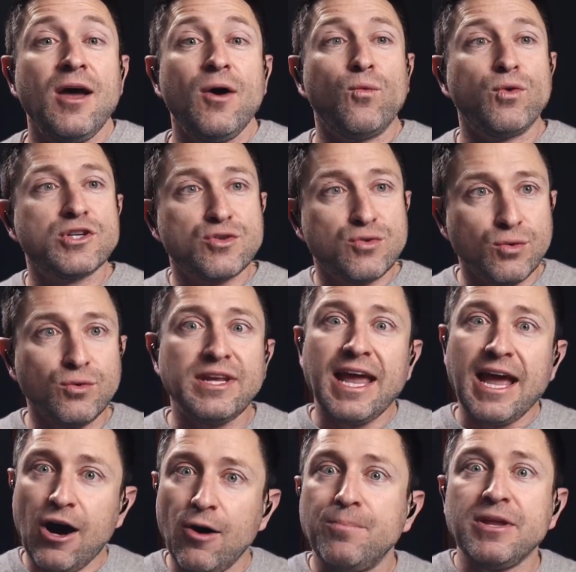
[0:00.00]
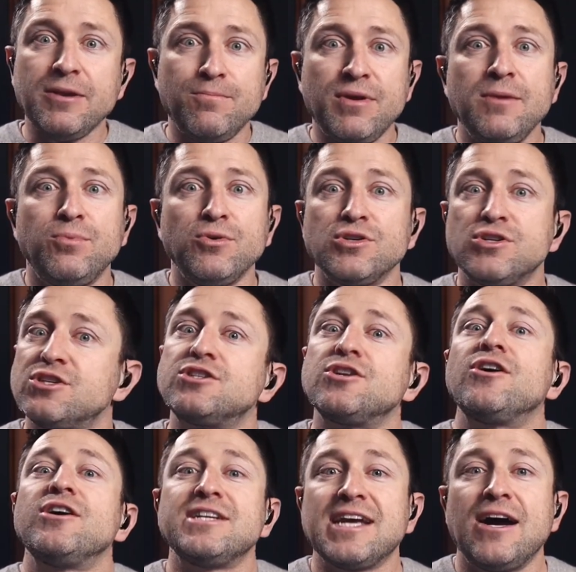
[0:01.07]
We're truly helping people
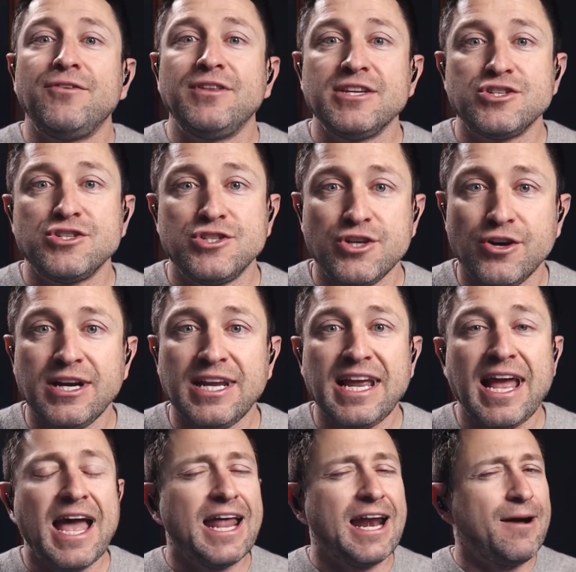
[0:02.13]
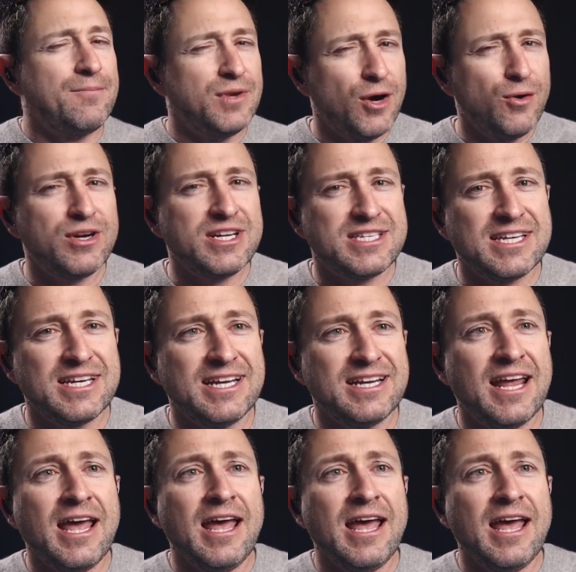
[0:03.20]
start down this journey. And I'm noticing